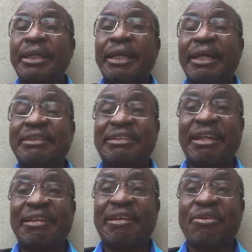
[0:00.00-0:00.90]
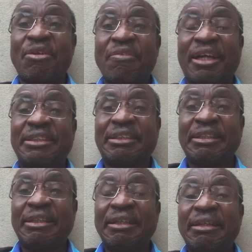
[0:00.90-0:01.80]
Let's say the
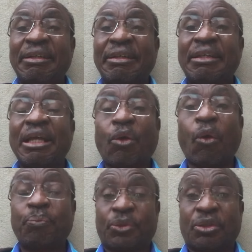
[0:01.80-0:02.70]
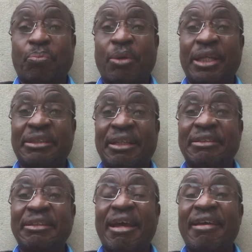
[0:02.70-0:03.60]
university the COOPS
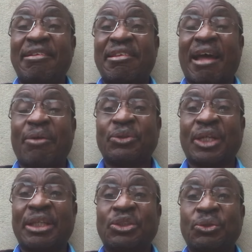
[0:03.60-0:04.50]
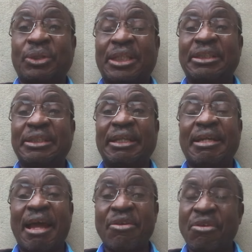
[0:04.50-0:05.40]
places 8,000 students
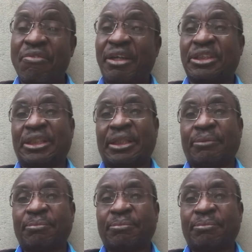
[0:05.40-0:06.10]
in a university.